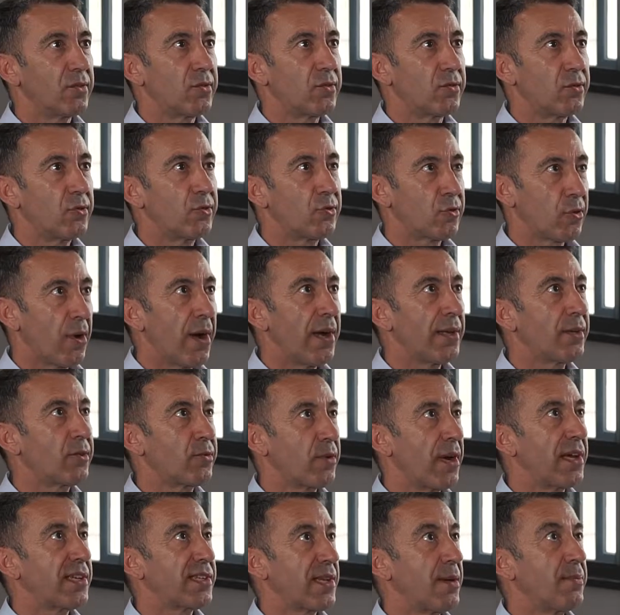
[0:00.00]
To try and
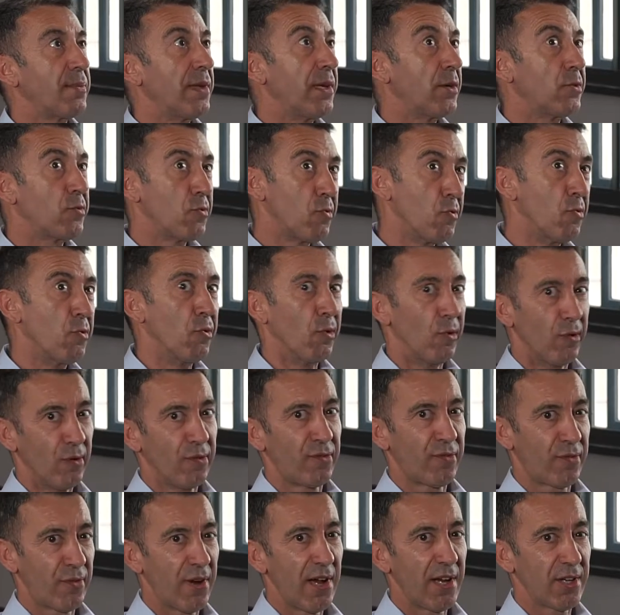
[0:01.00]
create something cool or
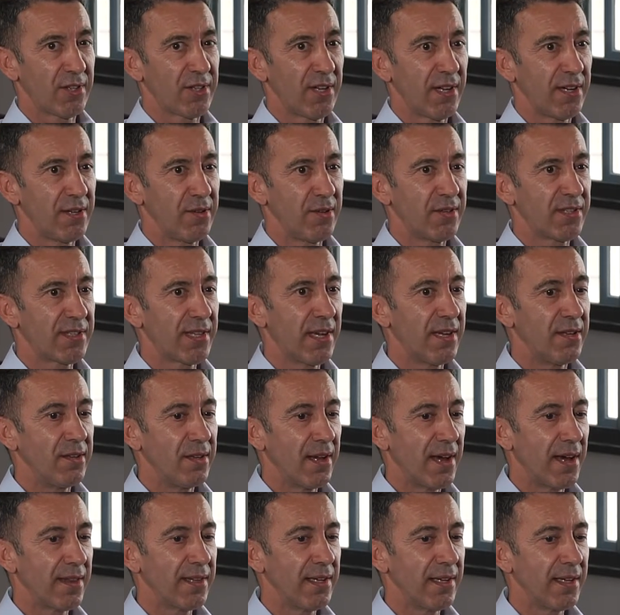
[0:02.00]
fresh, like you say,
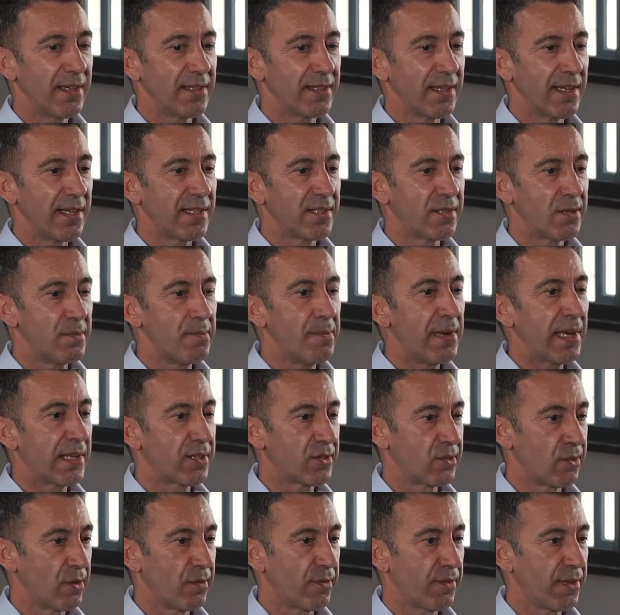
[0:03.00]
I think it's a
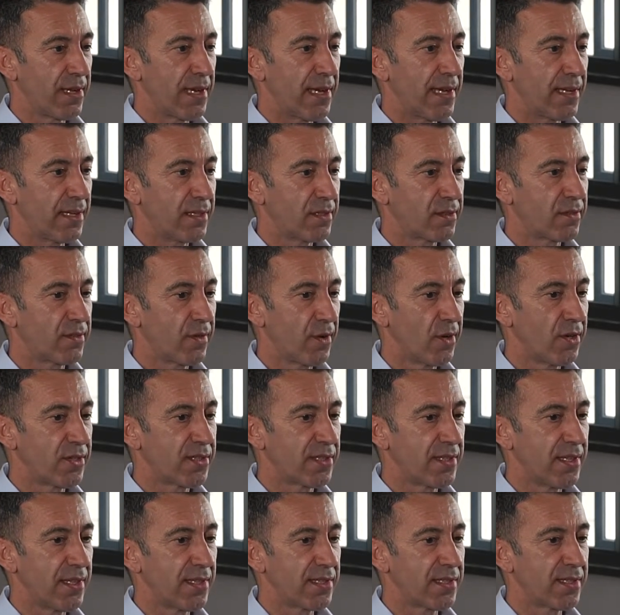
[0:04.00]
mixture of things.
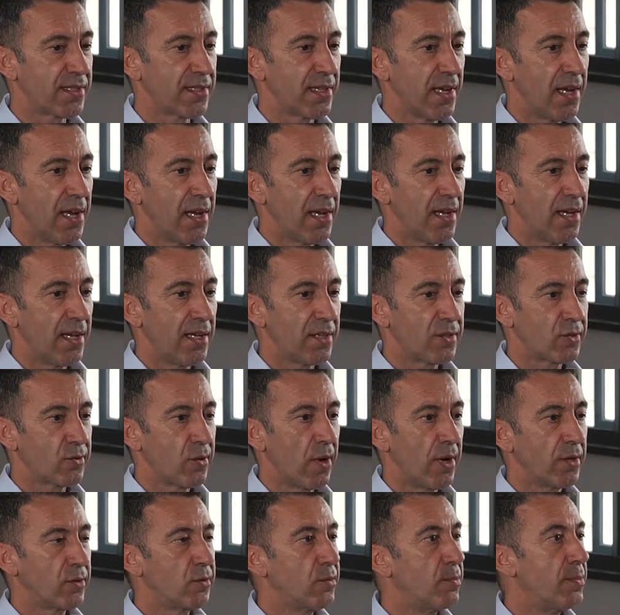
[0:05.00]
First, it's
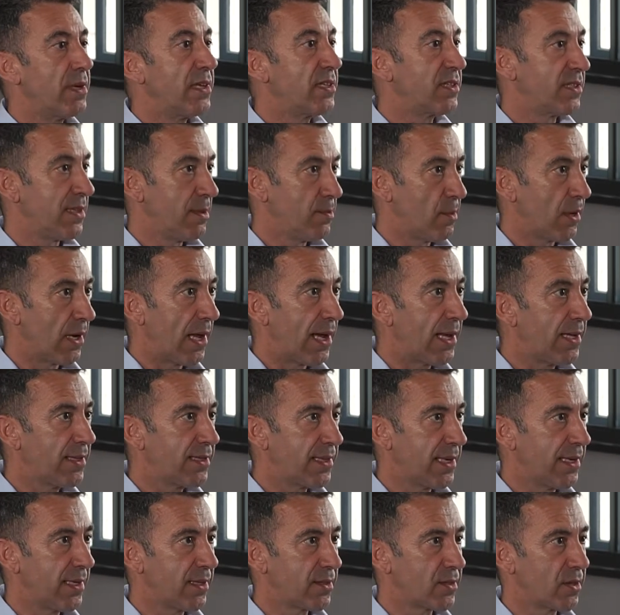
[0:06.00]
trying to be
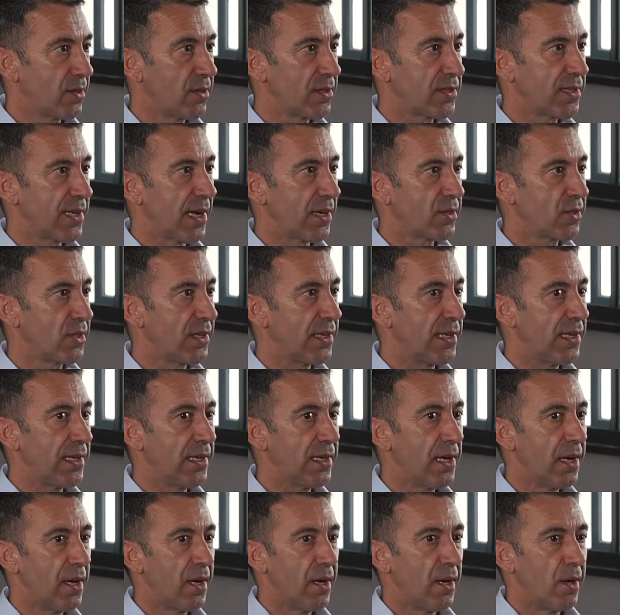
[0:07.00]
stimulating, so it's
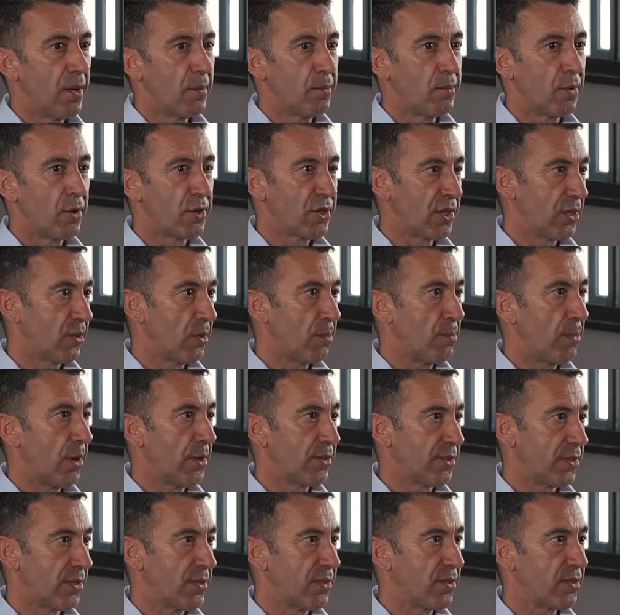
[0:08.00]
actually pushing the
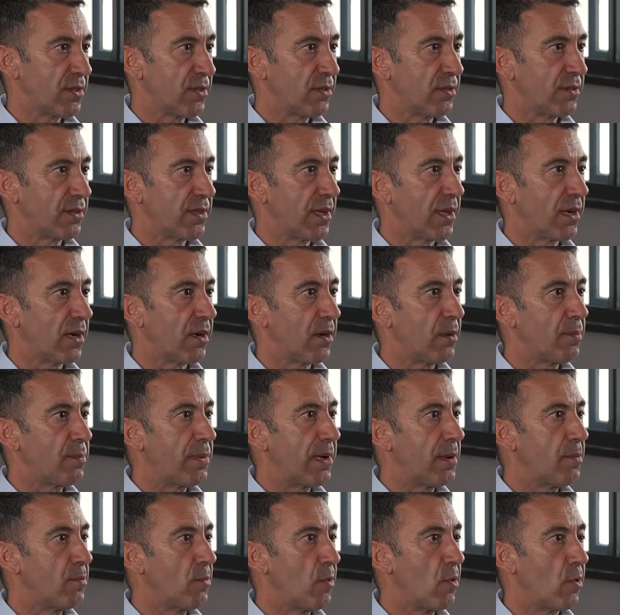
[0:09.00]
buttons that are a
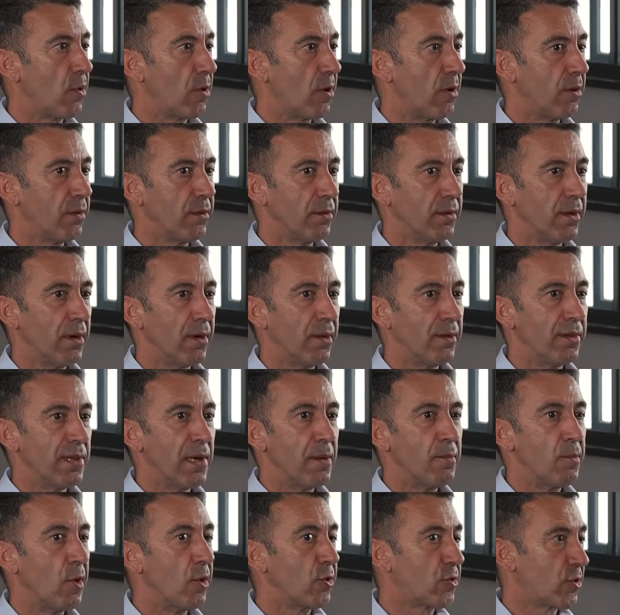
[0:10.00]
bit more on the
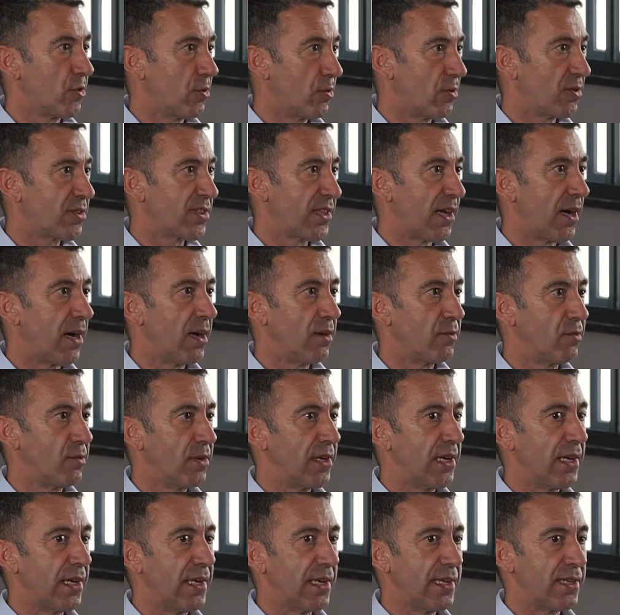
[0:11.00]
emotional side,
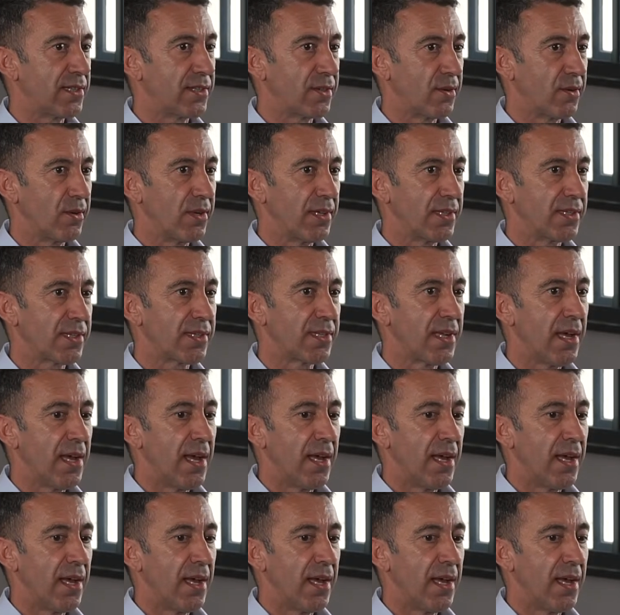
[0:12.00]
really. So it's